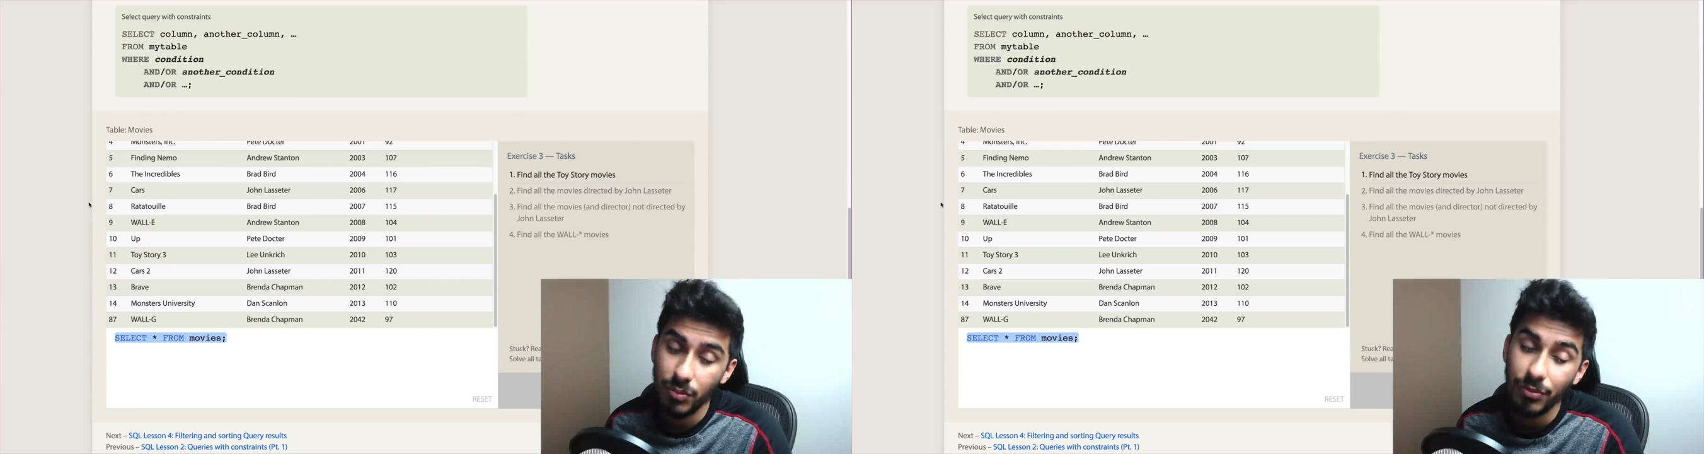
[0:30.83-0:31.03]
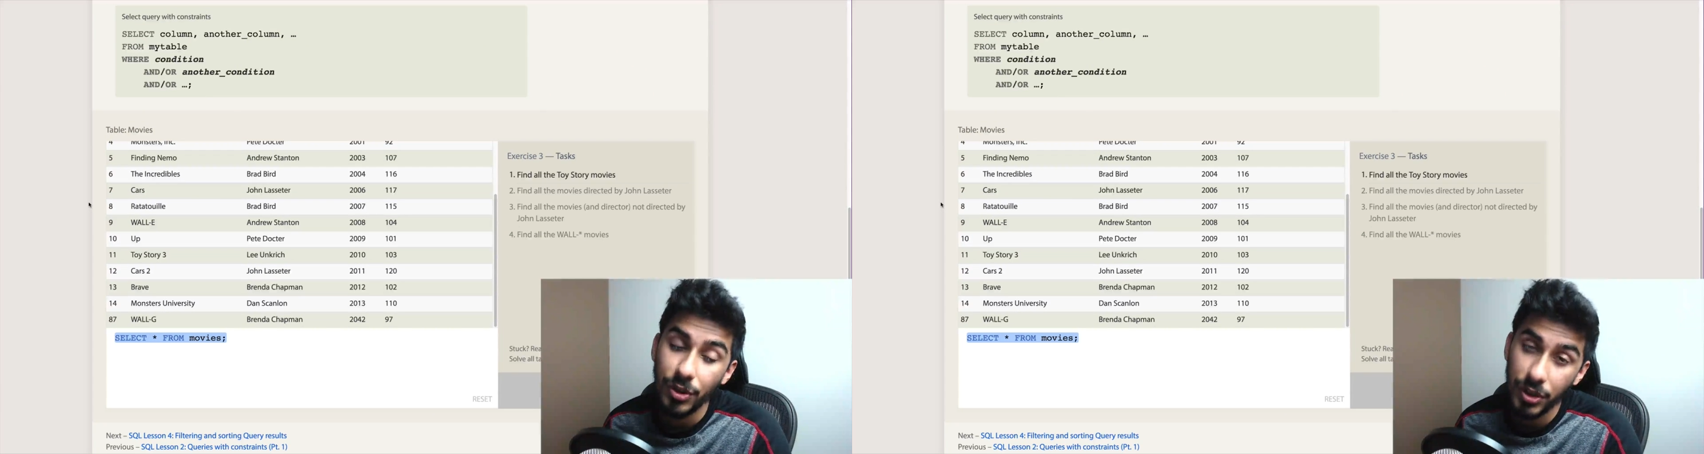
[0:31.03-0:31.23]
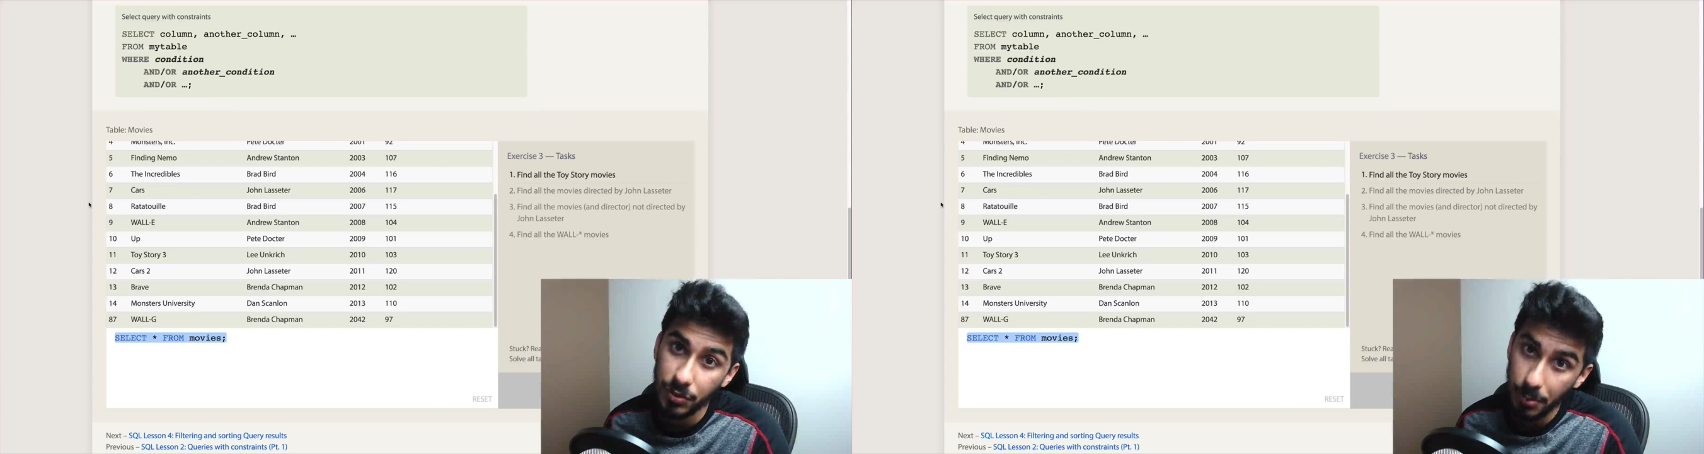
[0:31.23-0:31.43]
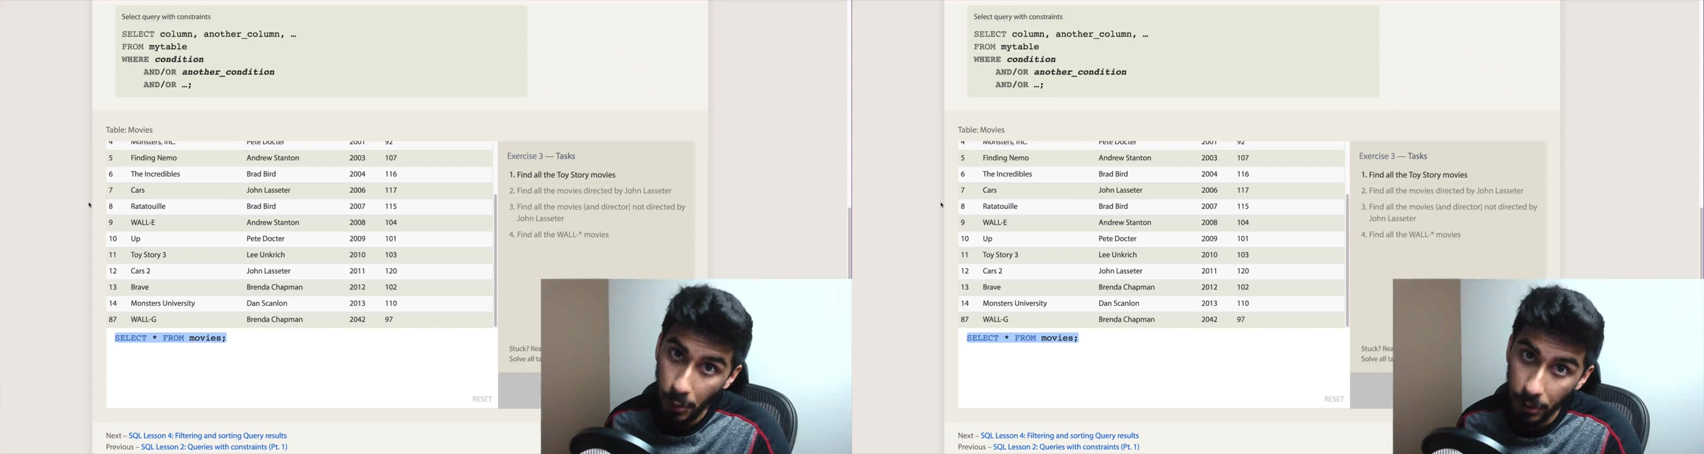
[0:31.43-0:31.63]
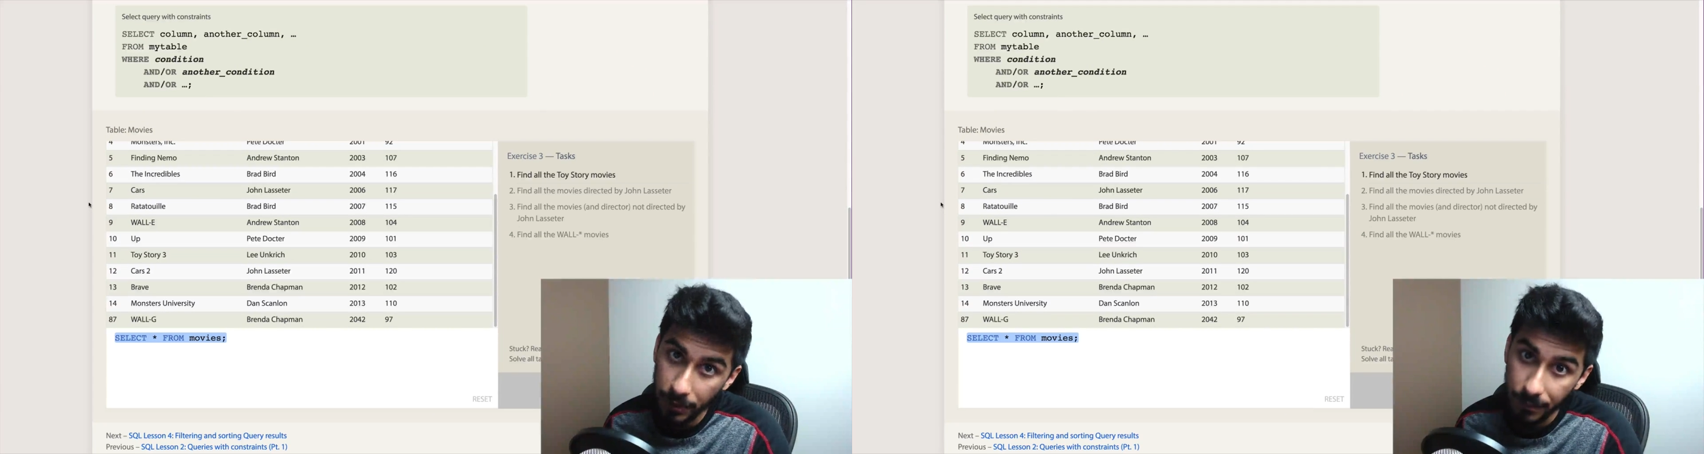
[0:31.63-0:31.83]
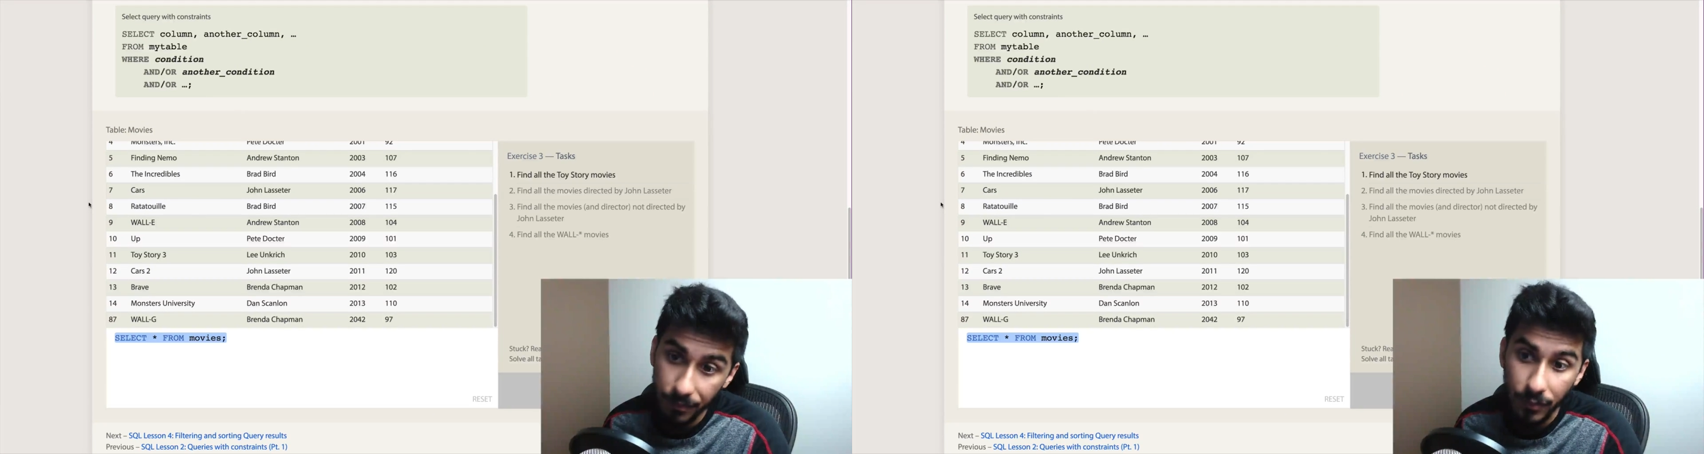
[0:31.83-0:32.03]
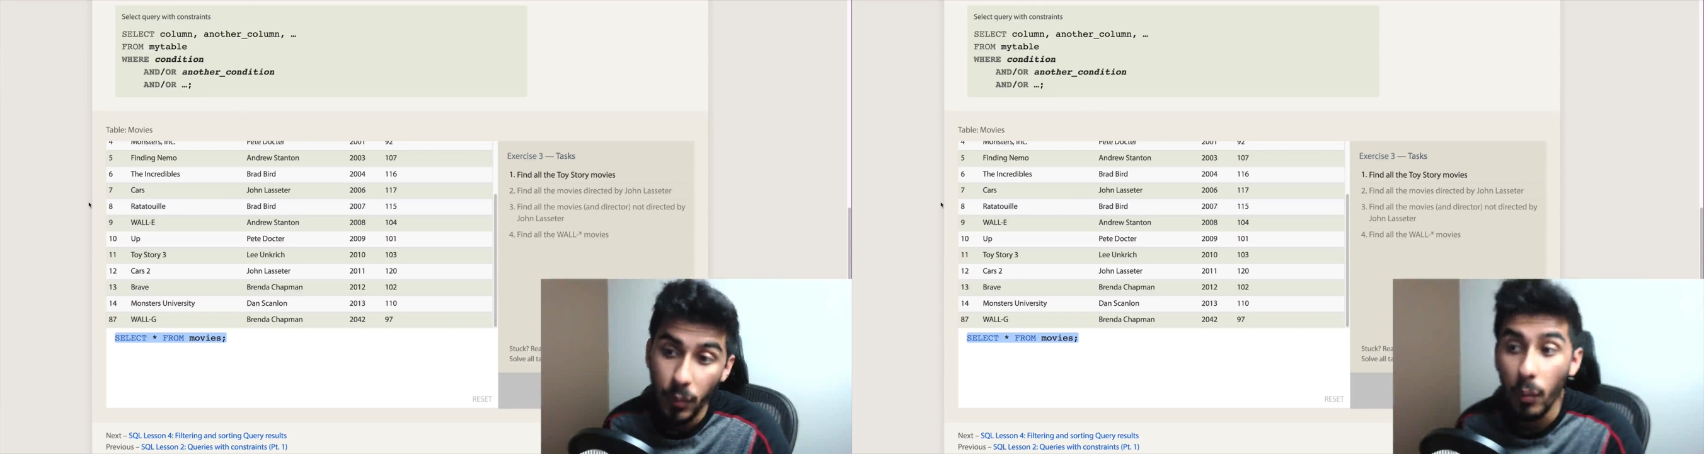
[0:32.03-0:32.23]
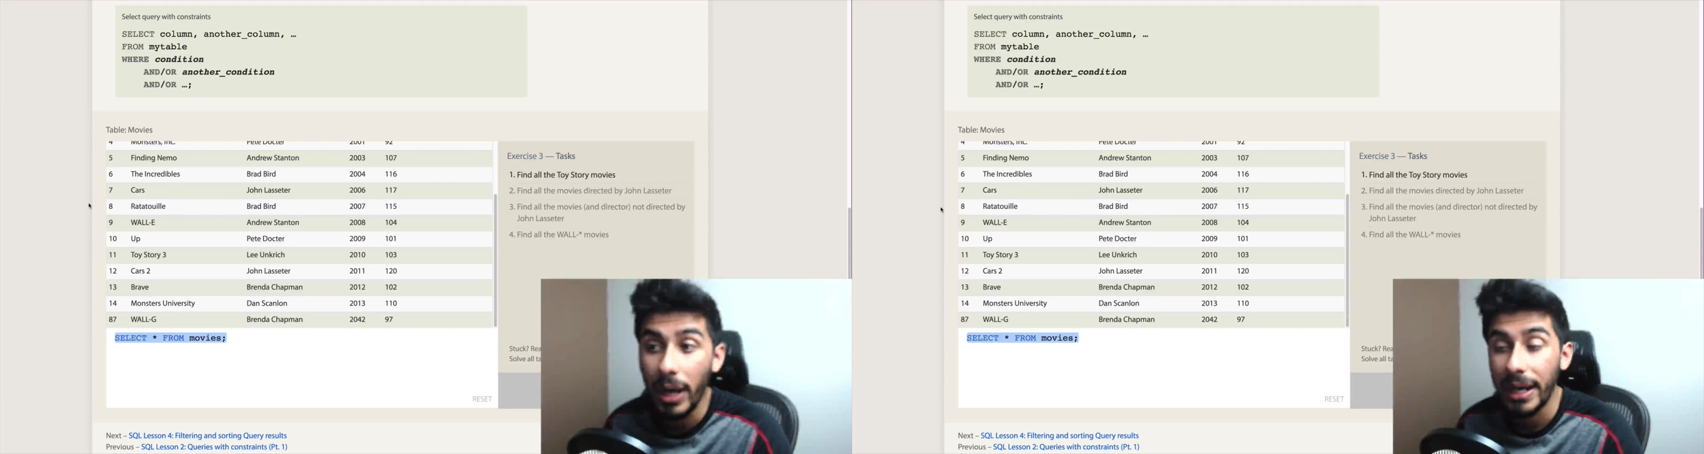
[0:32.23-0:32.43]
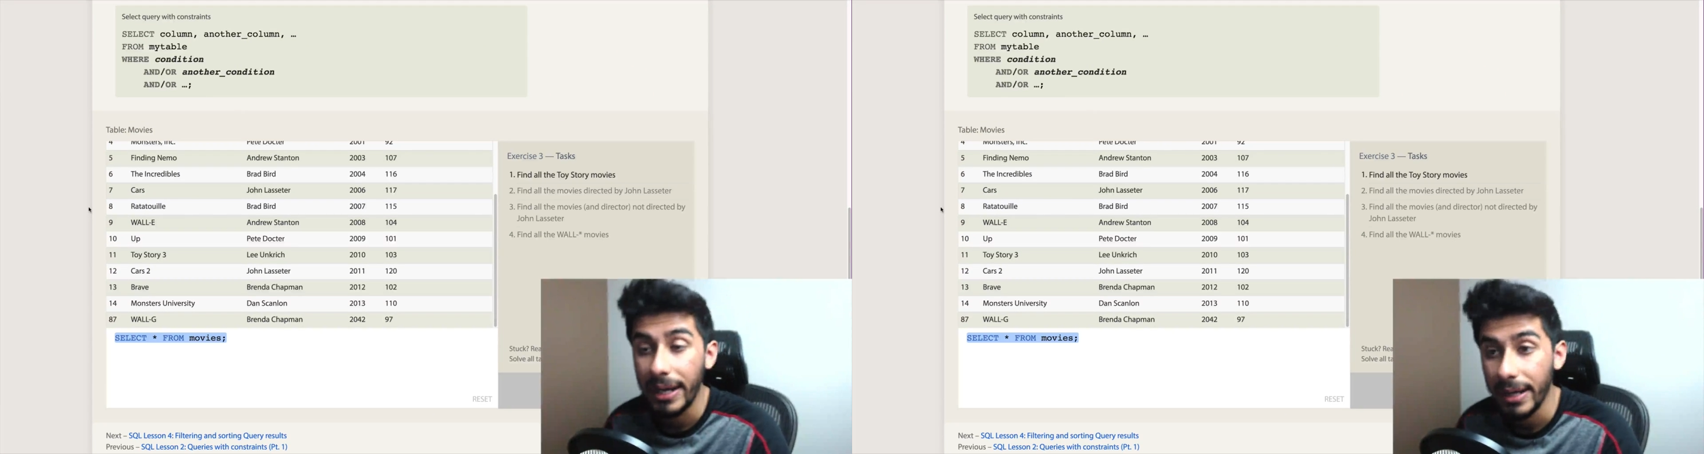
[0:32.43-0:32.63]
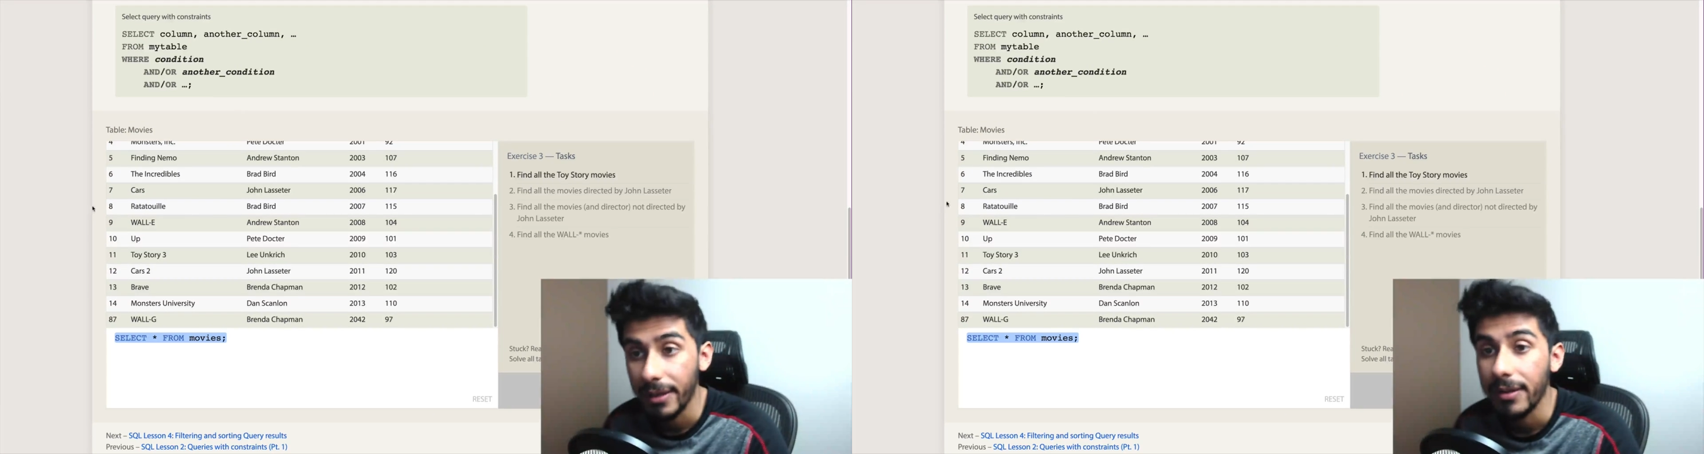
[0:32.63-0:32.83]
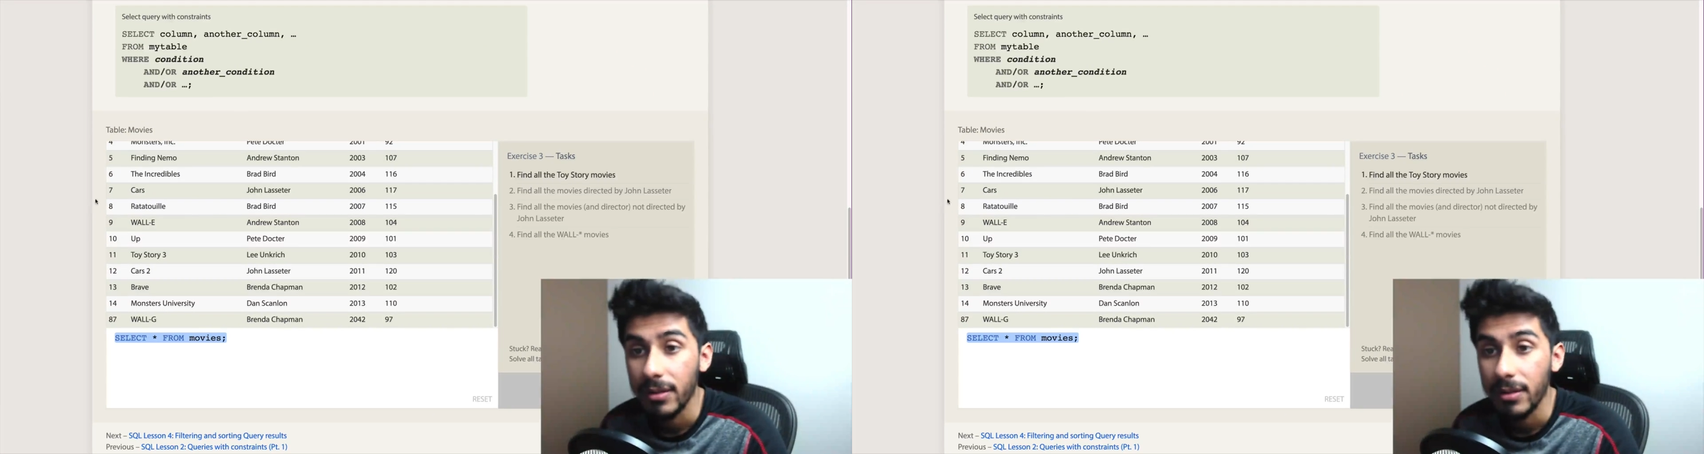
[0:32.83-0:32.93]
Which is important, why